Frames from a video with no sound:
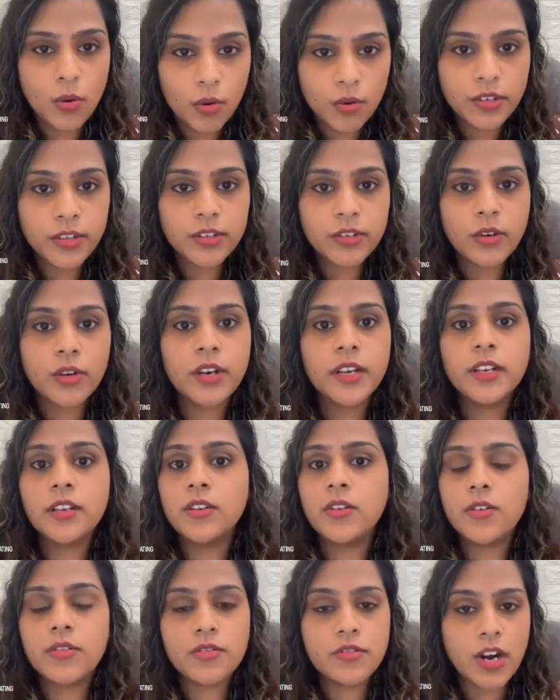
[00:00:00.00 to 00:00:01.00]
coconut
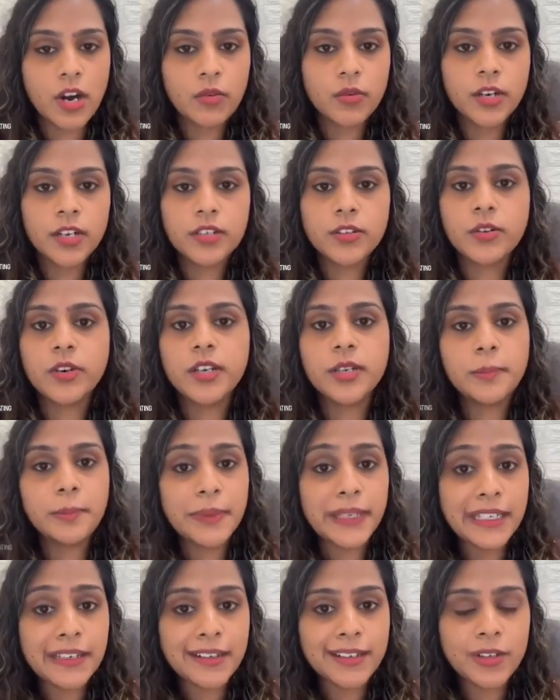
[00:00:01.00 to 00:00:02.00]
oil or groundnut oil,
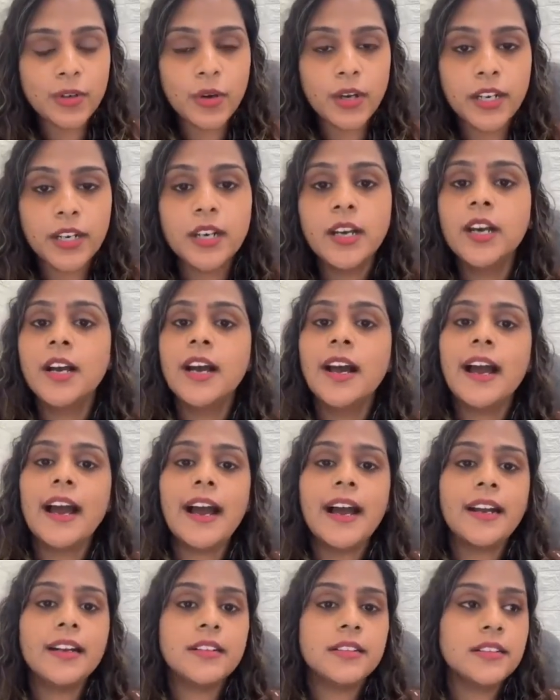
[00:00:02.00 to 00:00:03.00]
peanut oil,
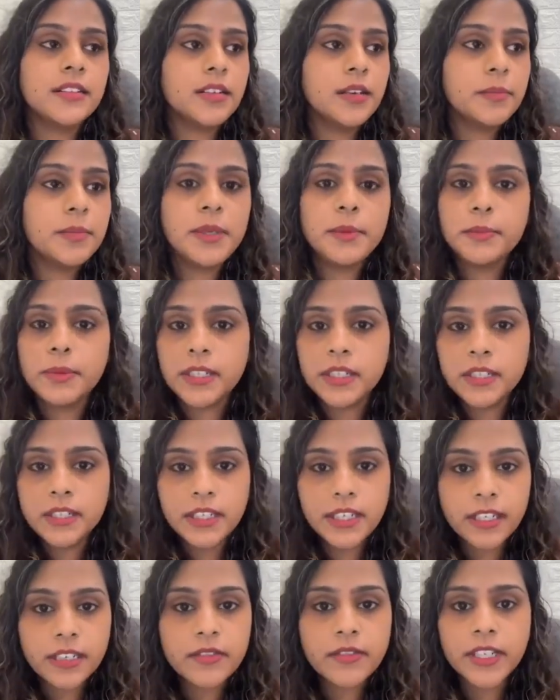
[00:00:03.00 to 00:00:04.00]
and people
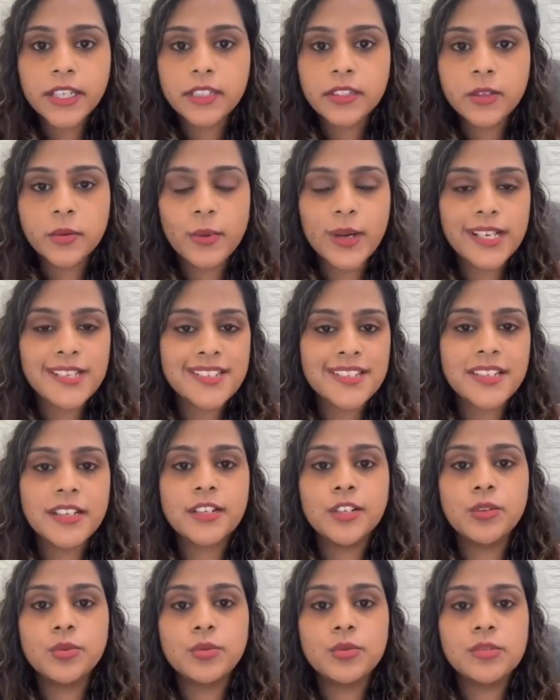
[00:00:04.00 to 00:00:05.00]
living in the West
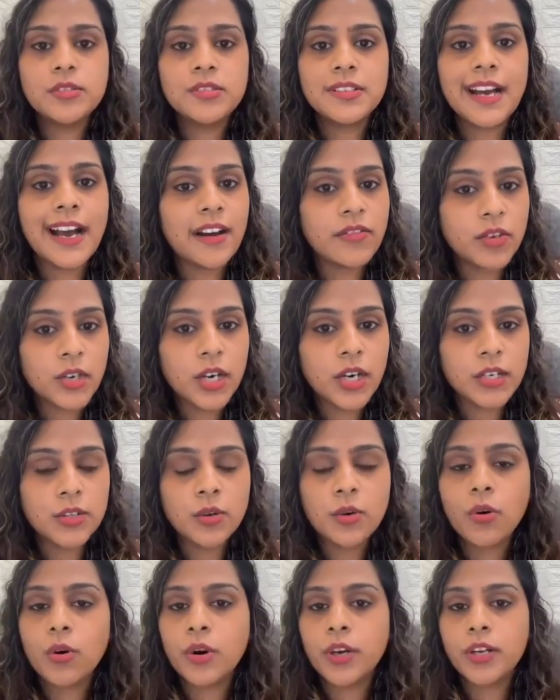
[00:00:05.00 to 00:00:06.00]
can use
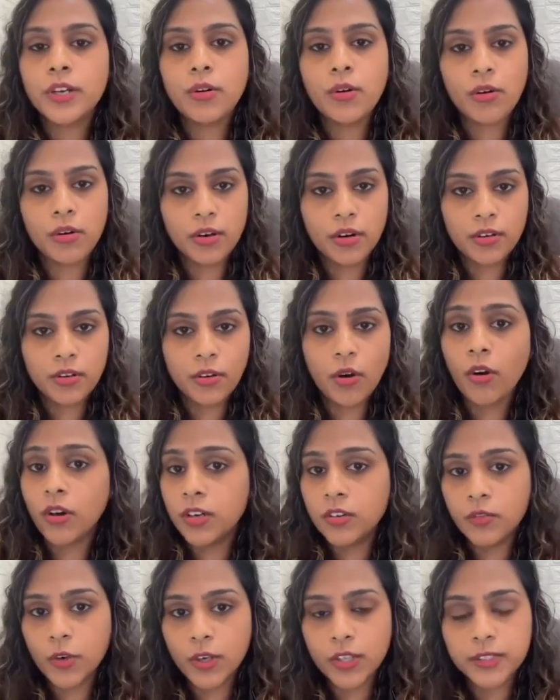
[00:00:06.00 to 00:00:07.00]
avocado oil or
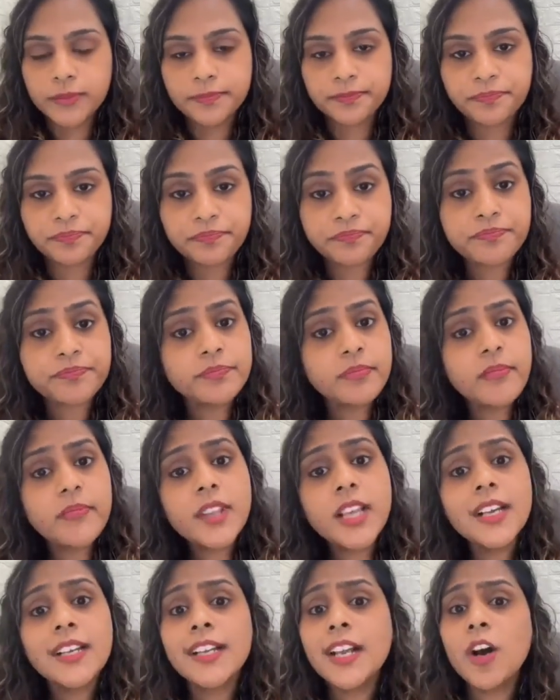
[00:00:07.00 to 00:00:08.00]
olive oil.
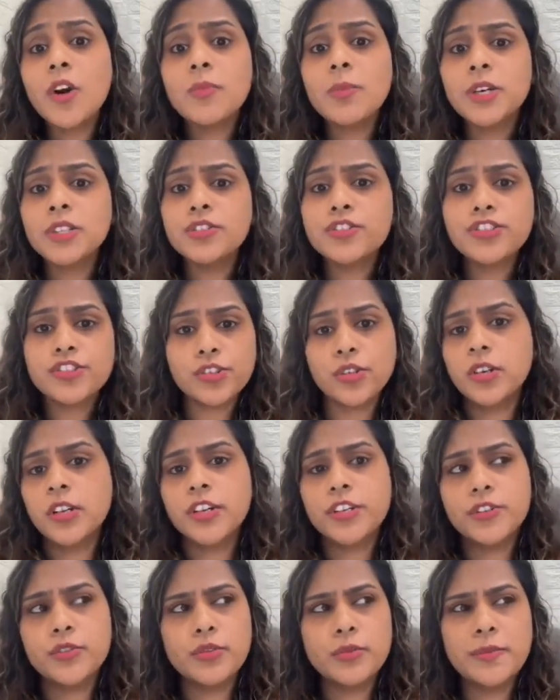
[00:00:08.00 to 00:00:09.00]
Now about the
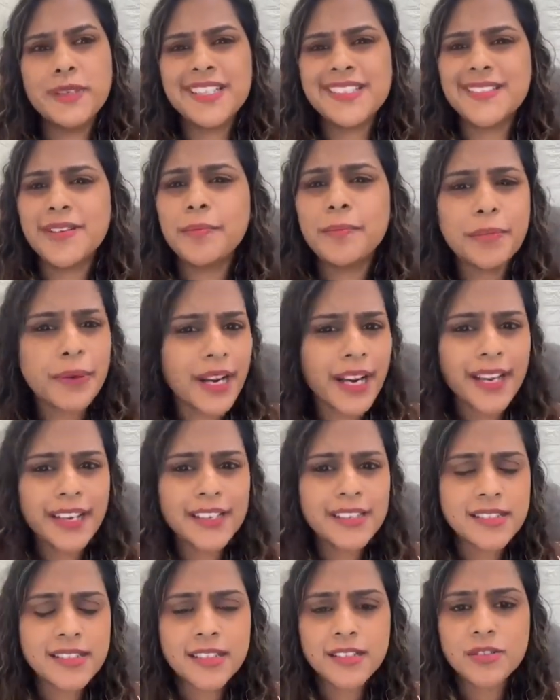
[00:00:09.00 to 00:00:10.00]
sugar, you'll be
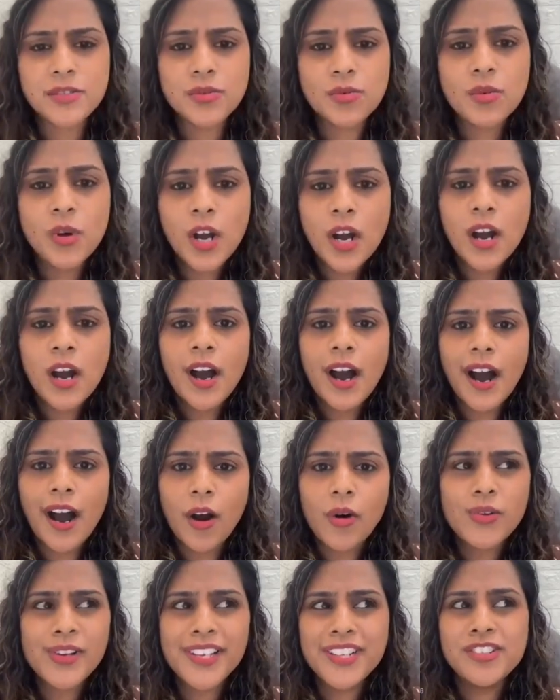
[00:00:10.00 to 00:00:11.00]
surprised as to
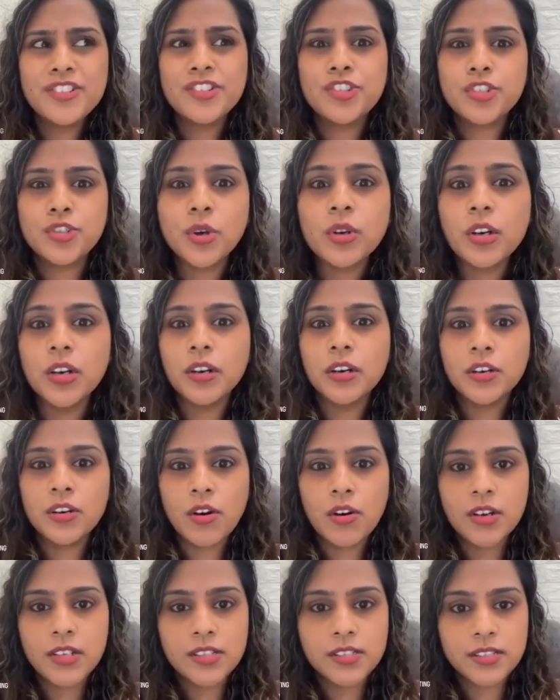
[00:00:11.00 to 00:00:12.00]
how can sugar
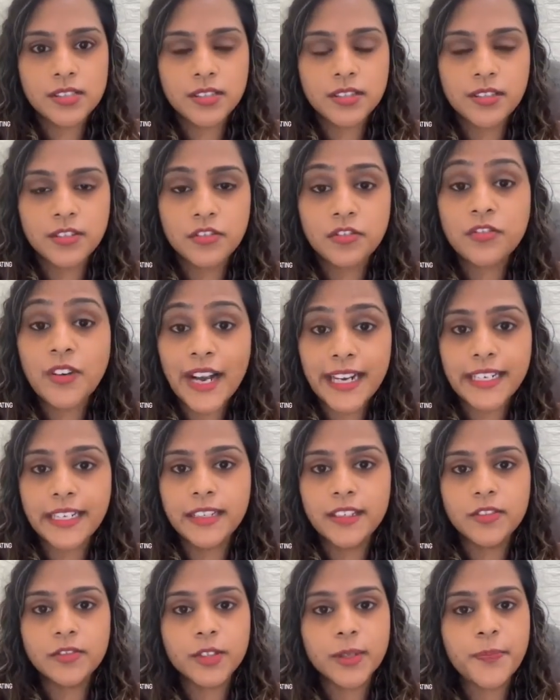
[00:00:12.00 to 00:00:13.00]
cause
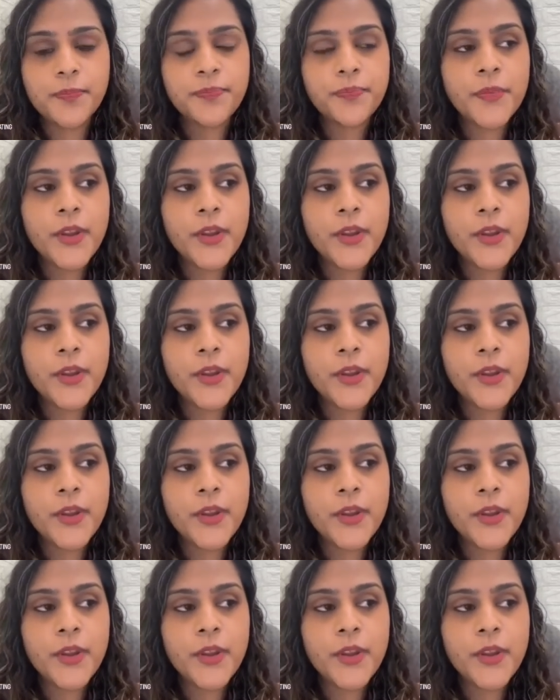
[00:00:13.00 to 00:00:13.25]
fatty liver.